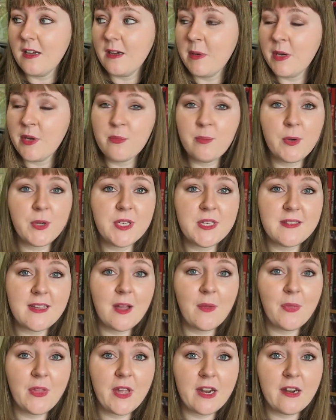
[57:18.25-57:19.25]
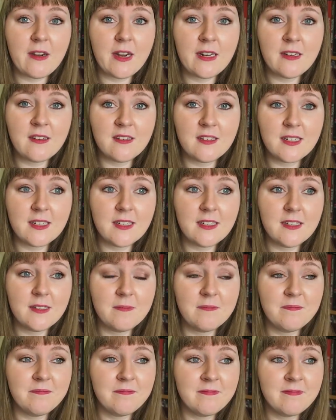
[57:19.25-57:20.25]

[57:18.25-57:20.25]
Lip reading: amount of bodies out there, and